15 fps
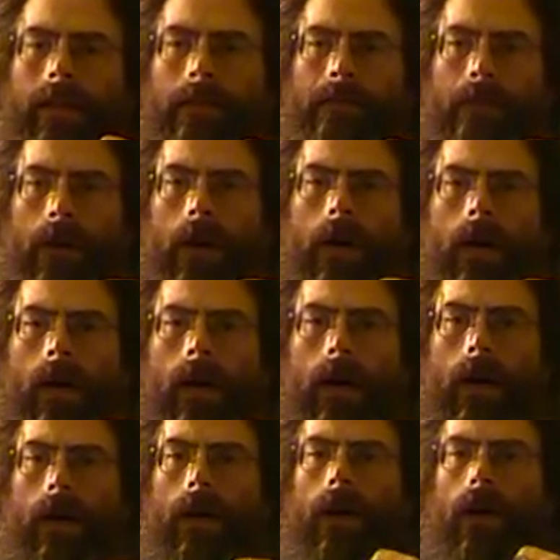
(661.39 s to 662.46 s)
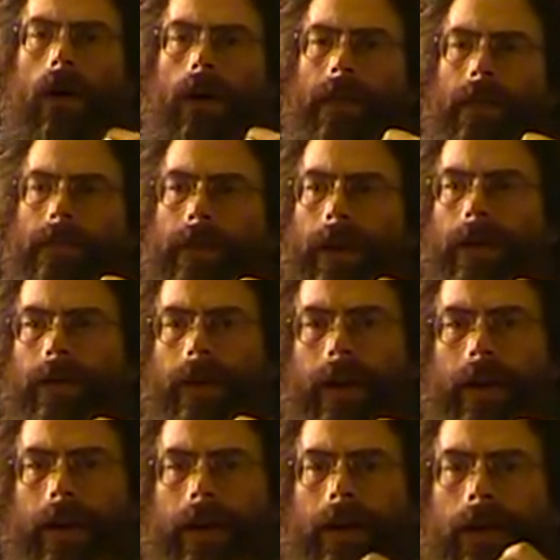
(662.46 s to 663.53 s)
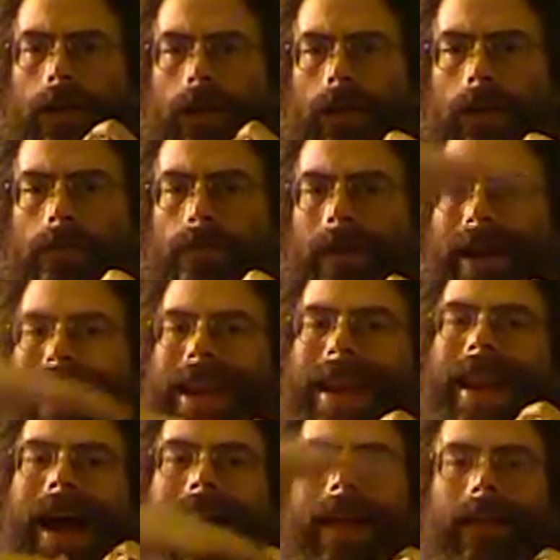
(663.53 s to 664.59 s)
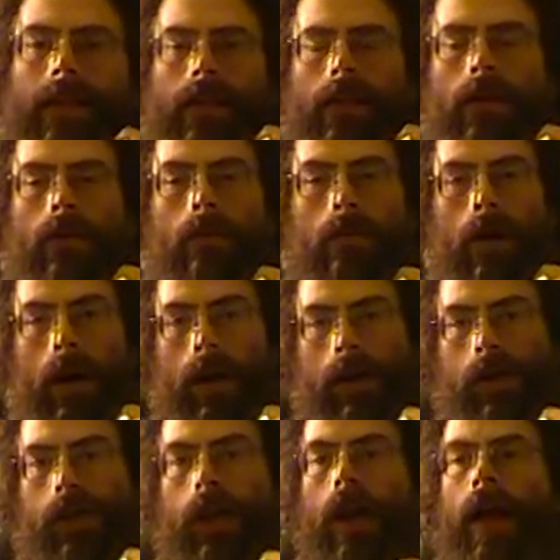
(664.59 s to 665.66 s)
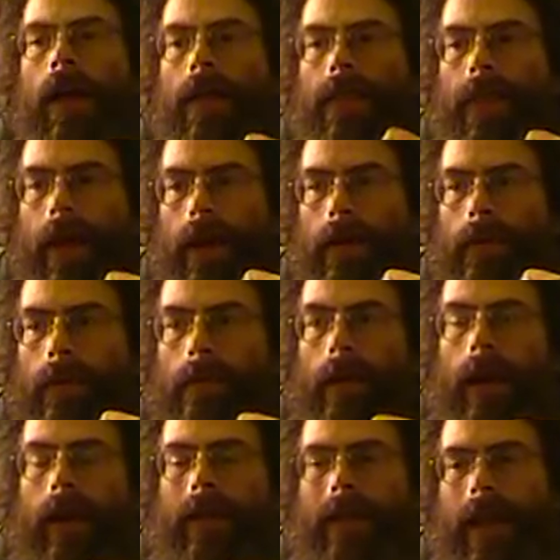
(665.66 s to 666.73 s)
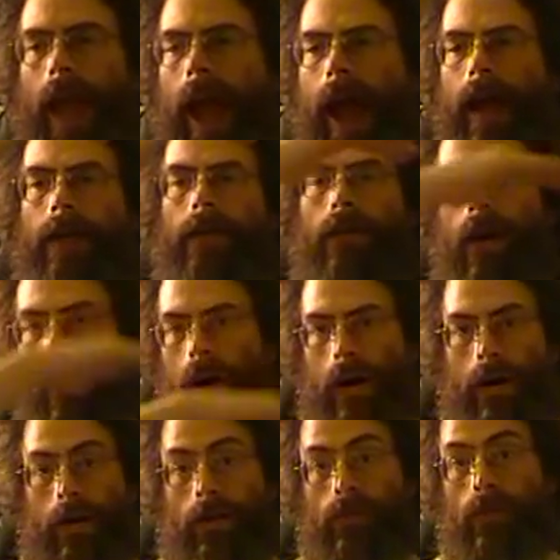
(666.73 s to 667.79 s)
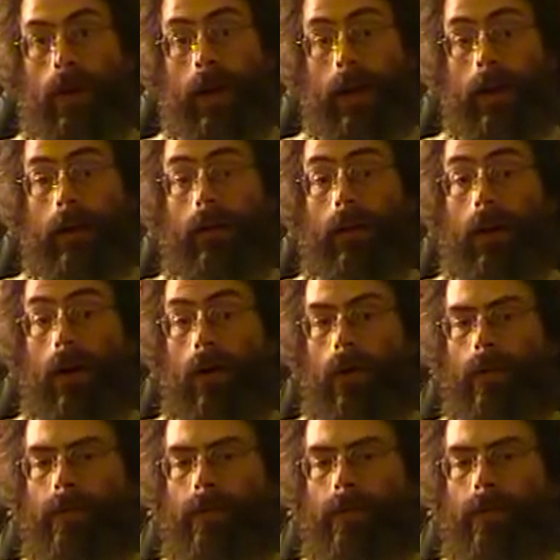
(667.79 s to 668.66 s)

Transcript: the bar on the victory conditions, but not so much that it remains as hard as winning it alone.